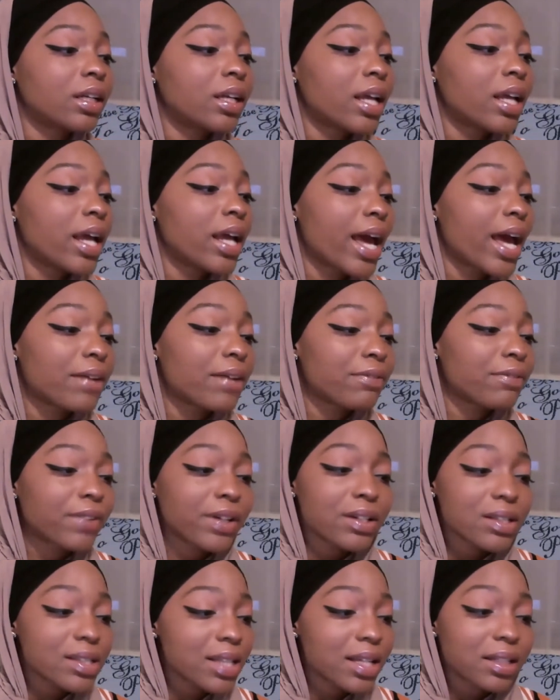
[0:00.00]
At
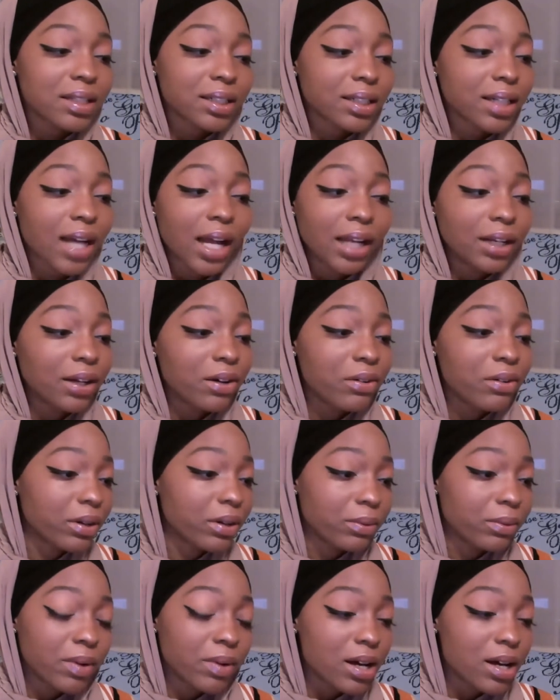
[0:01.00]
first, they did not know what
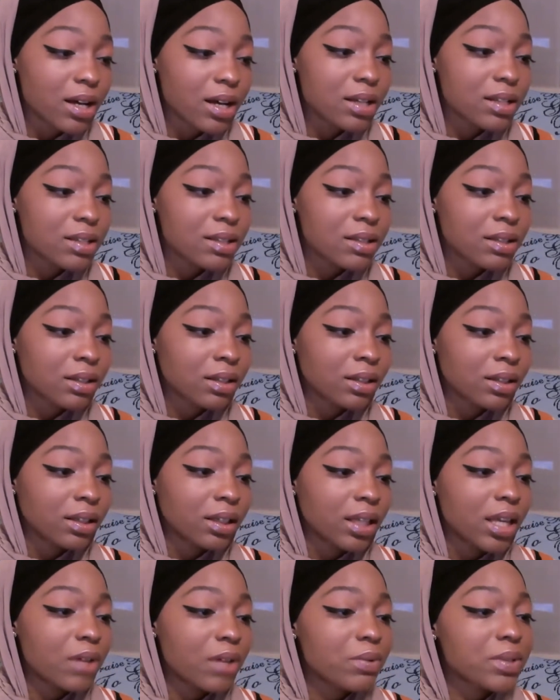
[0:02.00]
it was.
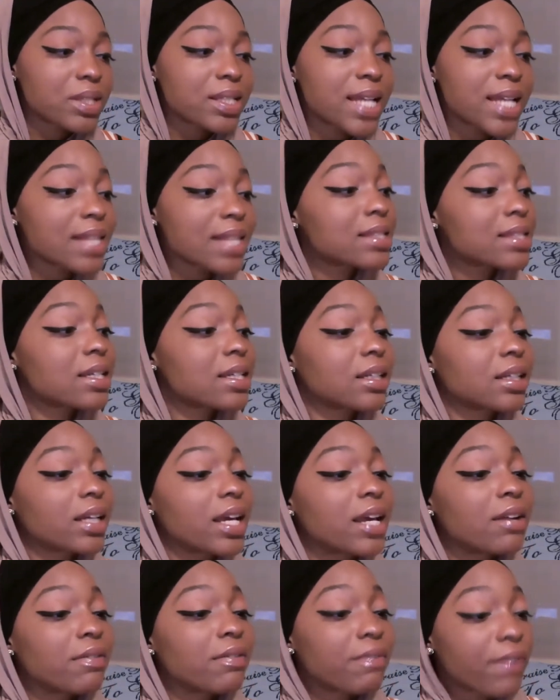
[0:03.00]
It was tested
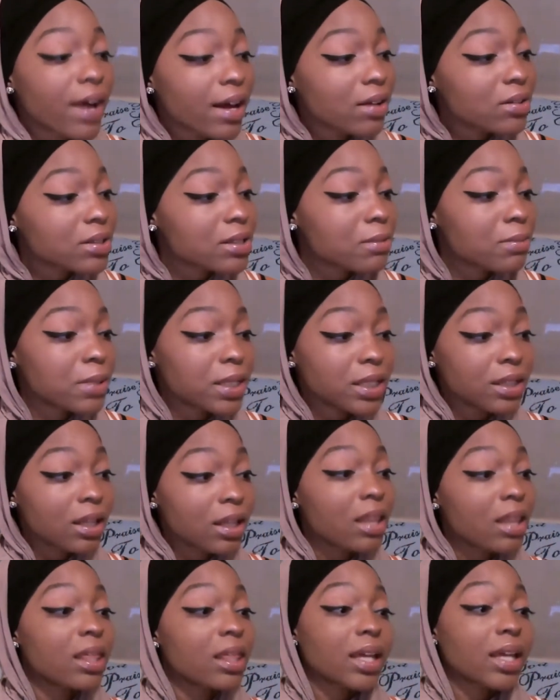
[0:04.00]
and found to be
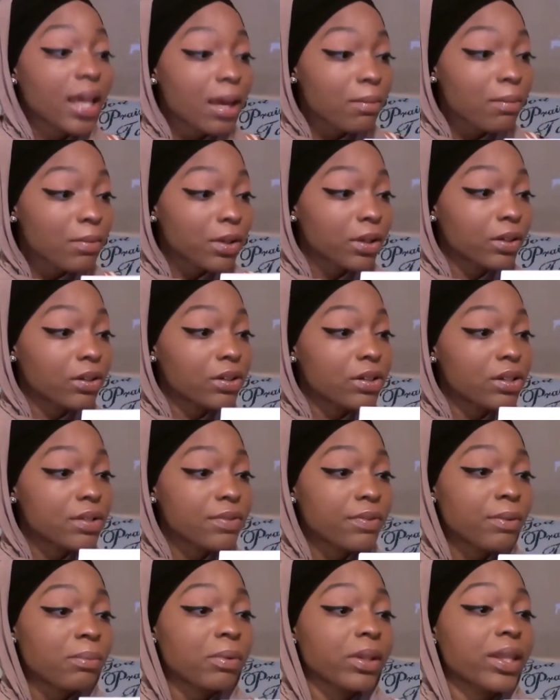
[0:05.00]
the chemicals
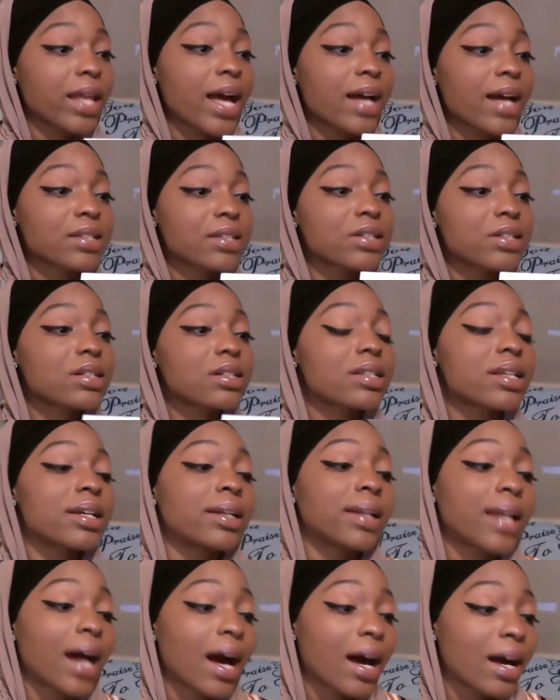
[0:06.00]
from relaxers and
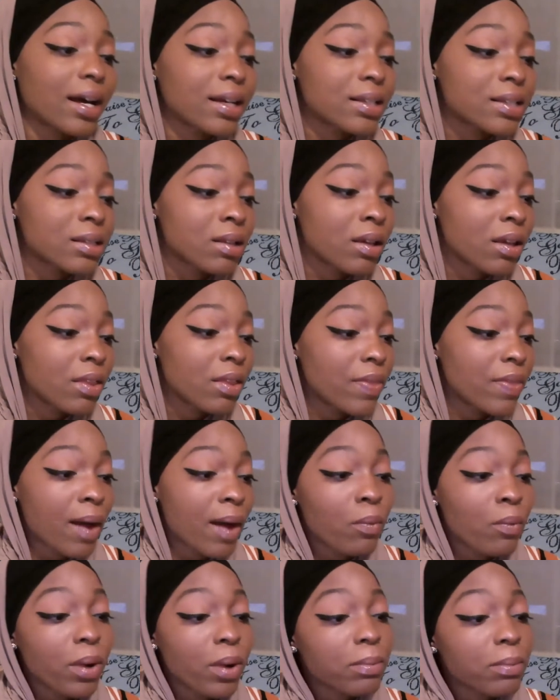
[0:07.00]
dyes that
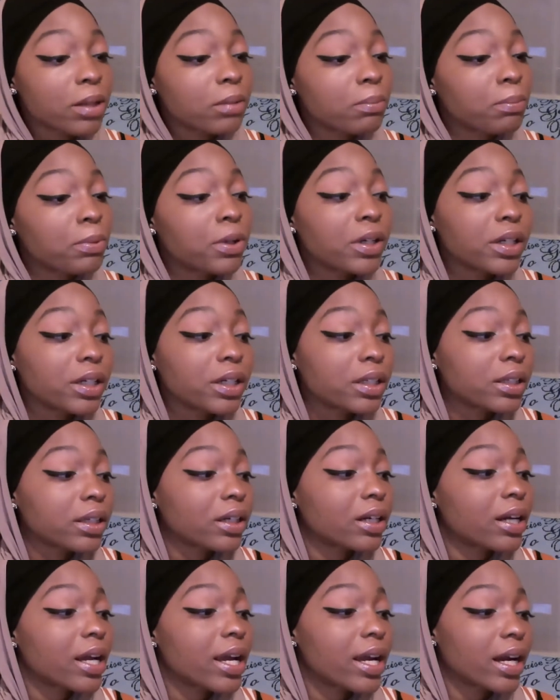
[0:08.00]
women put in their
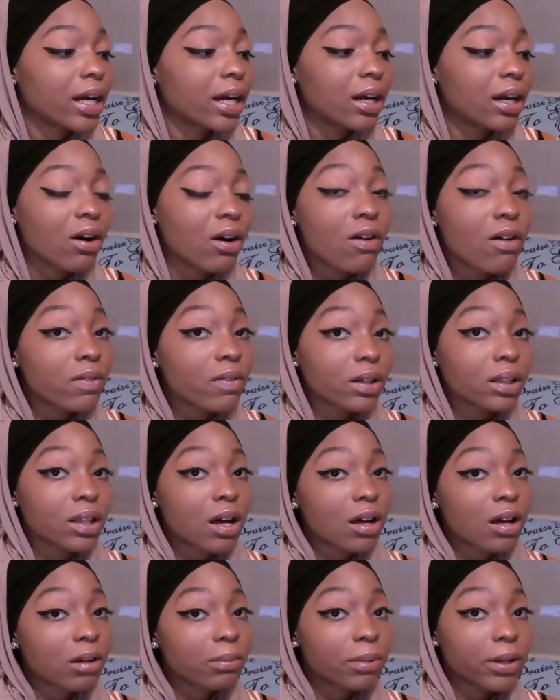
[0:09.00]
hair over a
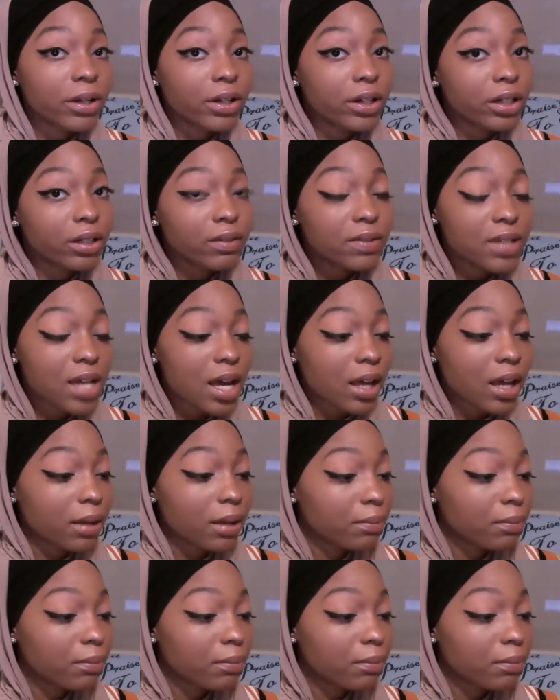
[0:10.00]
long period of time.